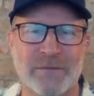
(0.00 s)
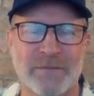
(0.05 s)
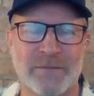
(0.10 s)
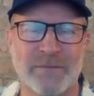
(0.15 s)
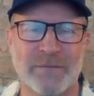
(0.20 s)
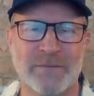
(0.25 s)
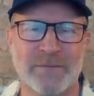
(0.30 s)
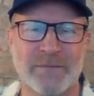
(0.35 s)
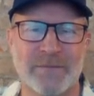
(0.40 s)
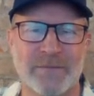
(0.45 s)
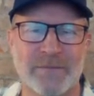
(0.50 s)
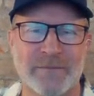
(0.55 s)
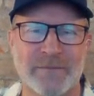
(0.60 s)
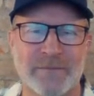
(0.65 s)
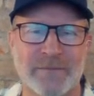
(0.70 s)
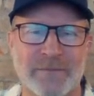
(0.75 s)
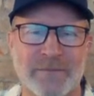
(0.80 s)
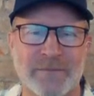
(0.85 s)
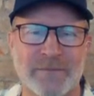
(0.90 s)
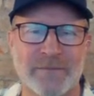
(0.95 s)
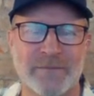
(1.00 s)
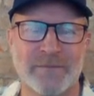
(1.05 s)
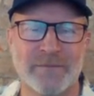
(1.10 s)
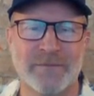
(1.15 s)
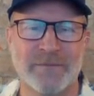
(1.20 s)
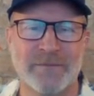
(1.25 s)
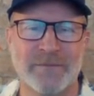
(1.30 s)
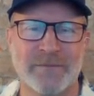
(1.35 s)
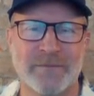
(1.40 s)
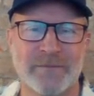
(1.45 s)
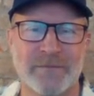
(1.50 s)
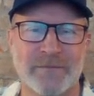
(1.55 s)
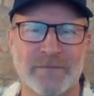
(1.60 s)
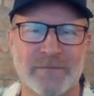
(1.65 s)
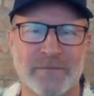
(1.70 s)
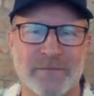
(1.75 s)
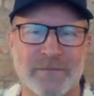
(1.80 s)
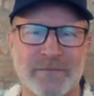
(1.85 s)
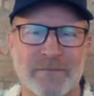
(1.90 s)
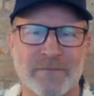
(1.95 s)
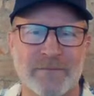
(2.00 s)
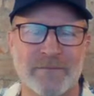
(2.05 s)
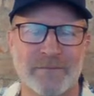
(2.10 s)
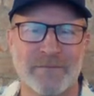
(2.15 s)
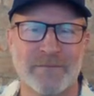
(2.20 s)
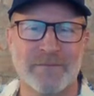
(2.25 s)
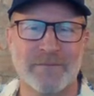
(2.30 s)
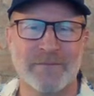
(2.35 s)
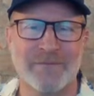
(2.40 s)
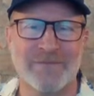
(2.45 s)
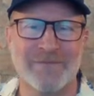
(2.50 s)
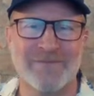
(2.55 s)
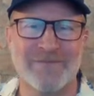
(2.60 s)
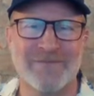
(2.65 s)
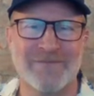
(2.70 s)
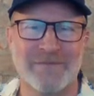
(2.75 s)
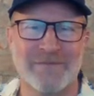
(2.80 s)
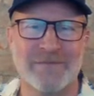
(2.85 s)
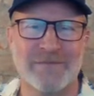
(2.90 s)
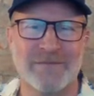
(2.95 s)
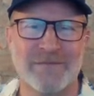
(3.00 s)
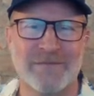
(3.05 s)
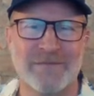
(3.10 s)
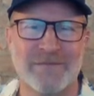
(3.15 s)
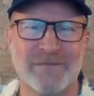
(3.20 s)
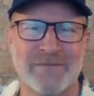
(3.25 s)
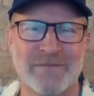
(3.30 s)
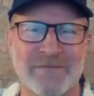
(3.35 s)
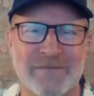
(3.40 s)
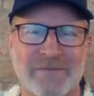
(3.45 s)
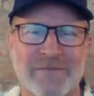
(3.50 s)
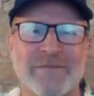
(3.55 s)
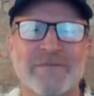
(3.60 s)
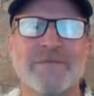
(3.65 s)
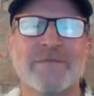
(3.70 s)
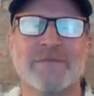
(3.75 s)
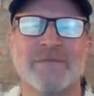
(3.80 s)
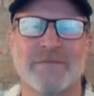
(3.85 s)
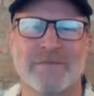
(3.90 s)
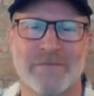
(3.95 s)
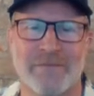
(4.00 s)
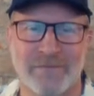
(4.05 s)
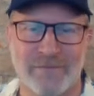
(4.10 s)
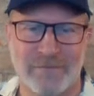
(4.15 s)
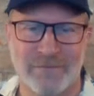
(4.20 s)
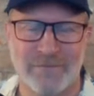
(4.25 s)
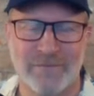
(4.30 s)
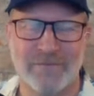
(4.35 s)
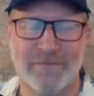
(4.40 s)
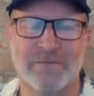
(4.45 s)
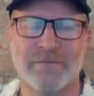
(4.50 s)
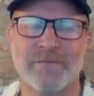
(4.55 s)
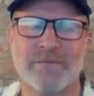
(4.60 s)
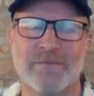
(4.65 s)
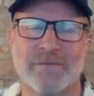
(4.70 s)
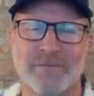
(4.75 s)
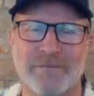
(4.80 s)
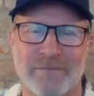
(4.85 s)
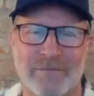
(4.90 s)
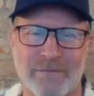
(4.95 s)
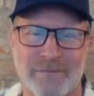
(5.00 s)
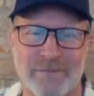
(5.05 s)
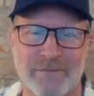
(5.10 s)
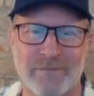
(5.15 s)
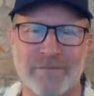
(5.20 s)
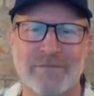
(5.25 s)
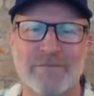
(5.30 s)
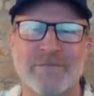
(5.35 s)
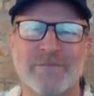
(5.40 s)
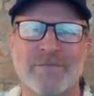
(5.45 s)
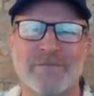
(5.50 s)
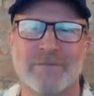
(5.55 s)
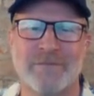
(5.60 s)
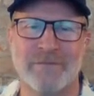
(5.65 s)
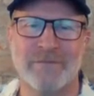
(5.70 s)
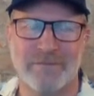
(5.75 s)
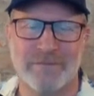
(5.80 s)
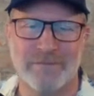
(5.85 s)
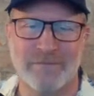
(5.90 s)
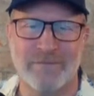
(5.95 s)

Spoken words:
This person isn't speaking.